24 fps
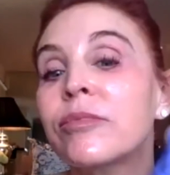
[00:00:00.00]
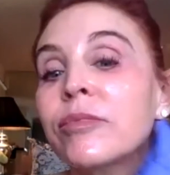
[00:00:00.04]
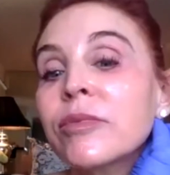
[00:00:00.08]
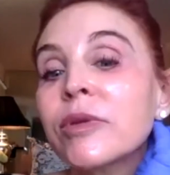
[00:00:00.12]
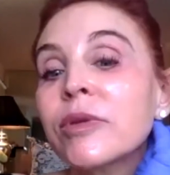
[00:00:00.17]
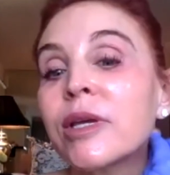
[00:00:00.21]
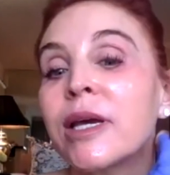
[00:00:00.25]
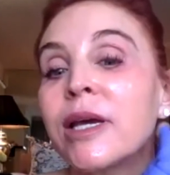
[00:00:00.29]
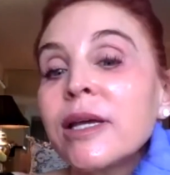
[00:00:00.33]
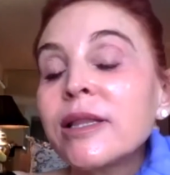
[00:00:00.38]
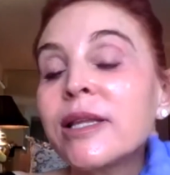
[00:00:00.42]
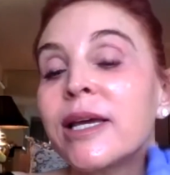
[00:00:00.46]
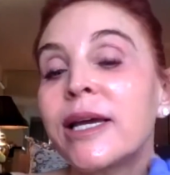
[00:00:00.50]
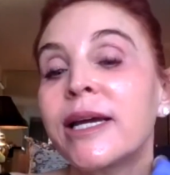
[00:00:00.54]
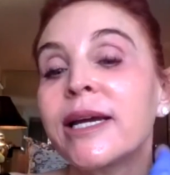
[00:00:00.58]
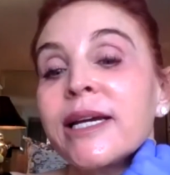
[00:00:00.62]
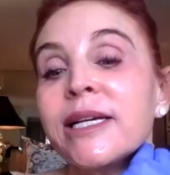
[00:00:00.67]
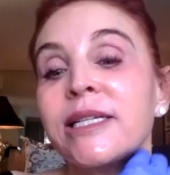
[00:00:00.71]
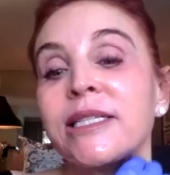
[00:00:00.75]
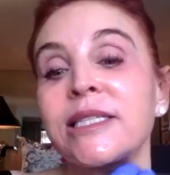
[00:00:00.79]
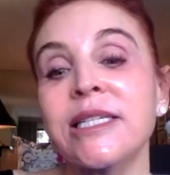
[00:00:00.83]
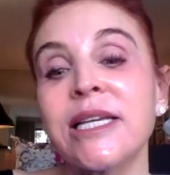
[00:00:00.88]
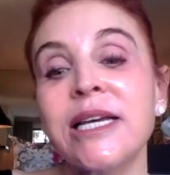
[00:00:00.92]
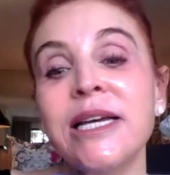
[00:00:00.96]
And like I
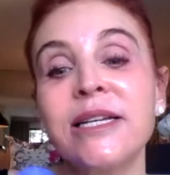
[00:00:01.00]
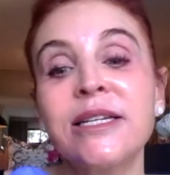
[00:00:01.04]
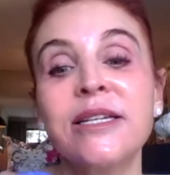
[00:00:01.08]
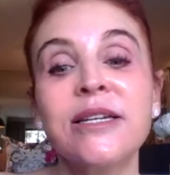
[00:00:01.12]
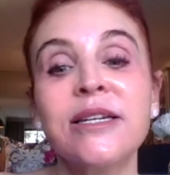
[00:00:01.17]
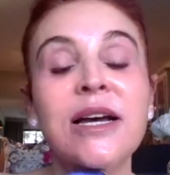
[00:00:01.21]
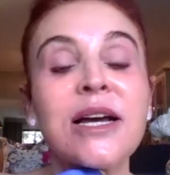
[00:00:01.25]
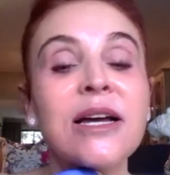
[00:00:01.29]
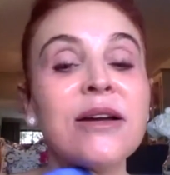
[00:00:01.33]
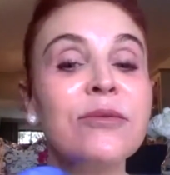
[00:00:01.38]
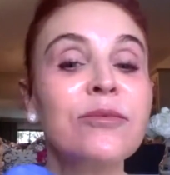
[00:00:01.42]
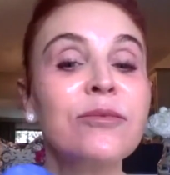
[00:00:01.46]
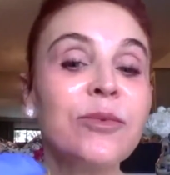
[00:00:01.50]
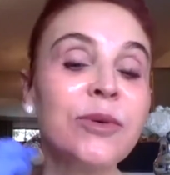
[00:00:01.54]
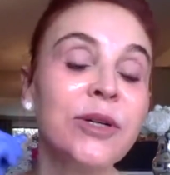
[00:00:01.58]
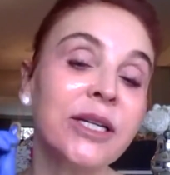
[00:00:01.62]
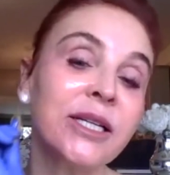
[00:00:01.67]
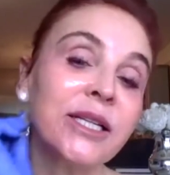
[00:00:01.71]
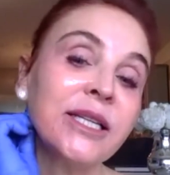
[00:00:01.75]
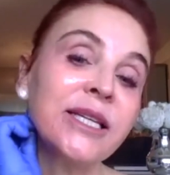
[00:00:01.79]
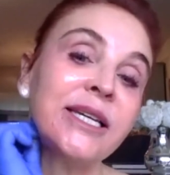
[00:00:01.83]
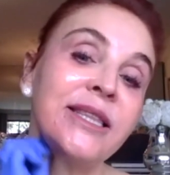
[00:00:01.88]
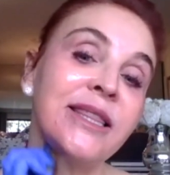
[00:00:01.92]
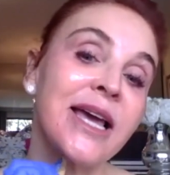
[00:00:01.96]
said, not
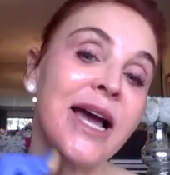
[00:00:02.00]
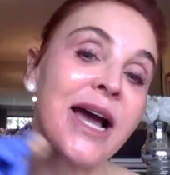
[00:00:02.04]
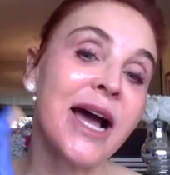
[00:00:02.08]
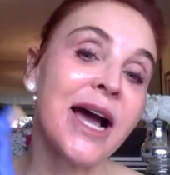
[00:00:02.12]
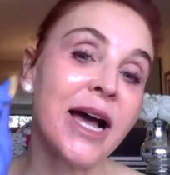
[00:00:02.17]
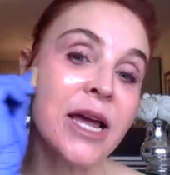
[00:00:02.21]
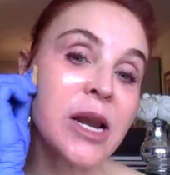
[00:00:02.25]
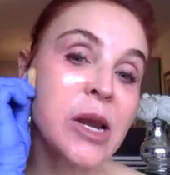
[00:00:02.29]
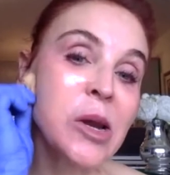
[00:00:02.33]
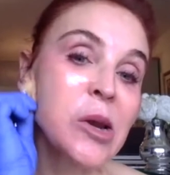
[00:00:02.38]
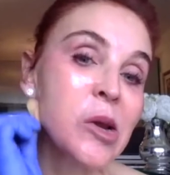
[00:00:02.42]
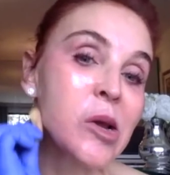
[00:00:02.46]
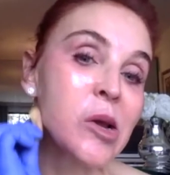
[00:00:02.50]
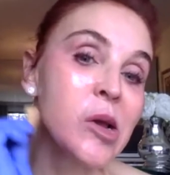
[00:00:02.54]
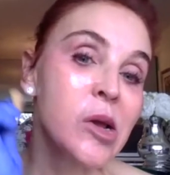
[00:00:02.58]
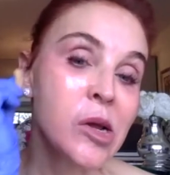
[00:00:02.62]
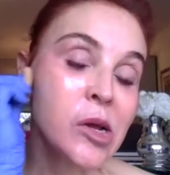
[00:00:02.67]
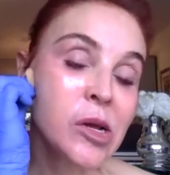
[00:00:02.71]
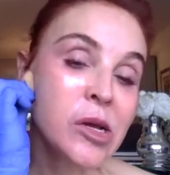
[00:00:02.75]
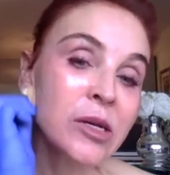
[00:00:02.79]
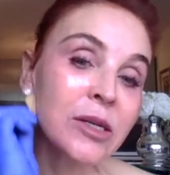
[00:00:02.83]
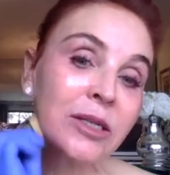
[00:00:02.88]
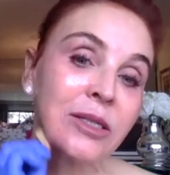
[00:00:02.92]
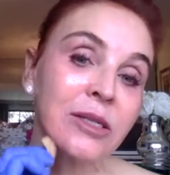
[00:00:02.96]
really that
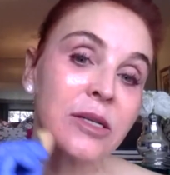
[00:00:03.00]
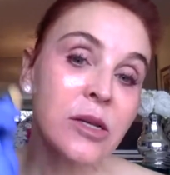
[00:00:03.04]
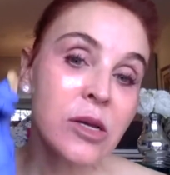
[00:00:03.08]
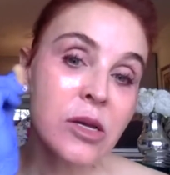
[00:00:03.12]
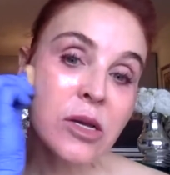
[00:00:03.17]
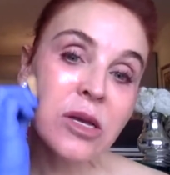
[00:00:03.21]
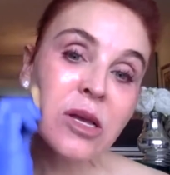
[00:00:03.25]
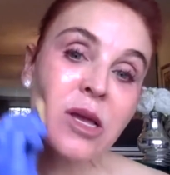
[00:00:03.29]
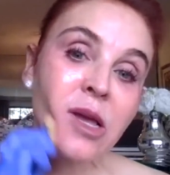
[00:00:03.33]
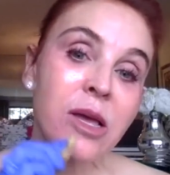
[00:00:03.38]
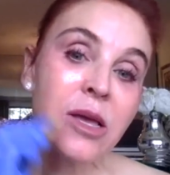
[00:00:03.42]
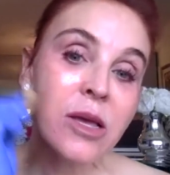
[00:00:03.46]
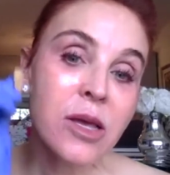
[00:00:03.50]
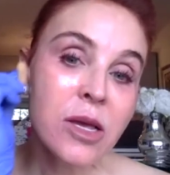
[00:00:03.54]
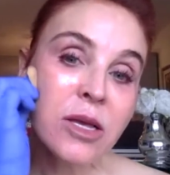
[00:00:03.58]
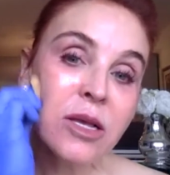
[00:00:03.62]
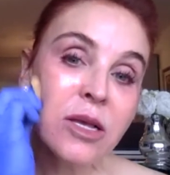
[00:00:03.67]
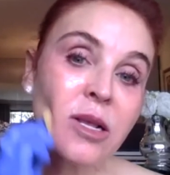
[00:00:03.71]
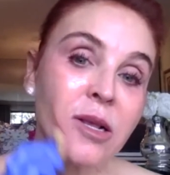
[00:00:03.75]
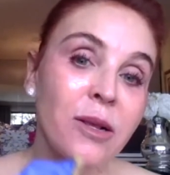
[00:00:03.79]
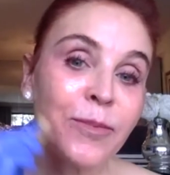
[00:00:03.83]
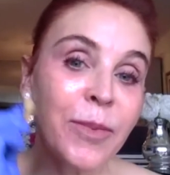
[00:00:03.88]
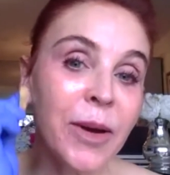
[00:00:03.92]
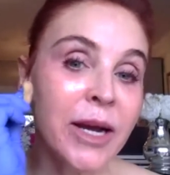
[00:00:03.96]

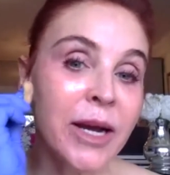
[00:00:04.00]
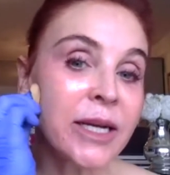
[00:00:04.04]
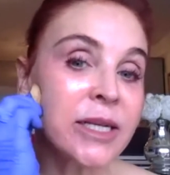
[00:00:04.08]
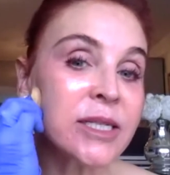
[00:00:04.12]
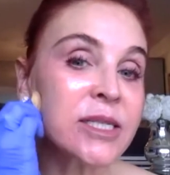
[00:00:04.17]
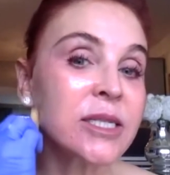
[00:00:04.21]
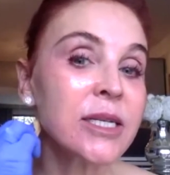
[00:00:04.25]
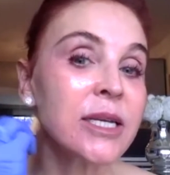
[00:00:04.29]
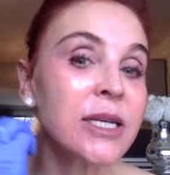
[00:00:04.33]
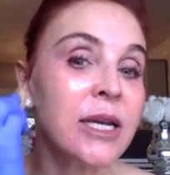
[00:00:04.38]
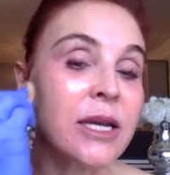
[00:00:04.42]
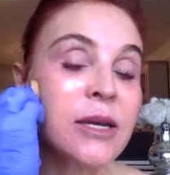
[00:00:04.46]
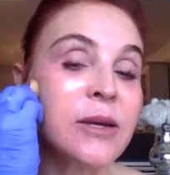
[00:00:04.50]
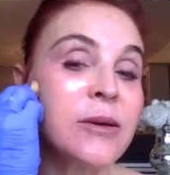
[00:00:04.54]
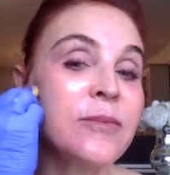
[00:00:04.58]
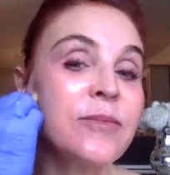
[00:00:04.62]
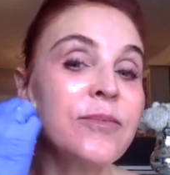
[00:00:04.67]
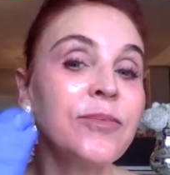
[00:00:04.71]
spicy.